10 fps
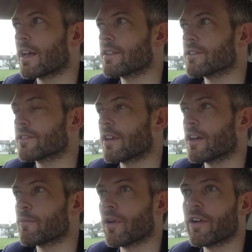and
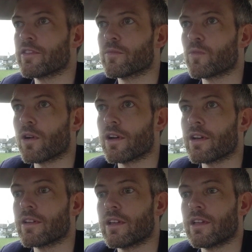behind them
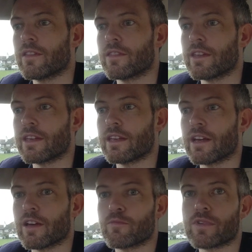were the
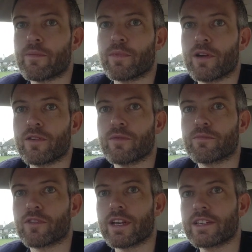Brembo
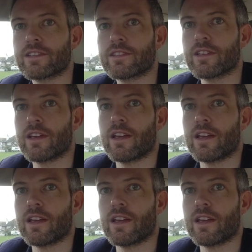brakes.